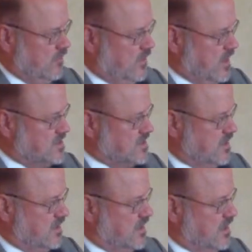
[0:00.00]
When I
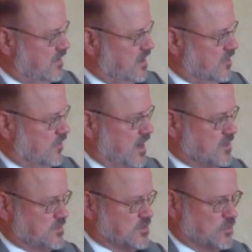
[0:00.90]
started out in
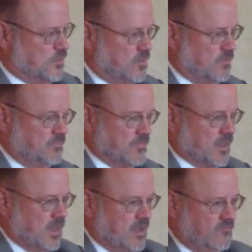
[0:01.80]
undergraduate school,
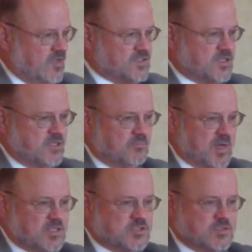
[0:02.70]
and this is
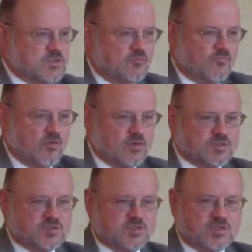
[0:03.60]
my
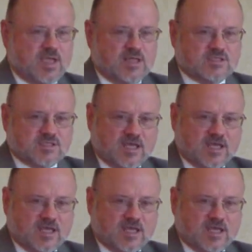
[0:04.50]
first state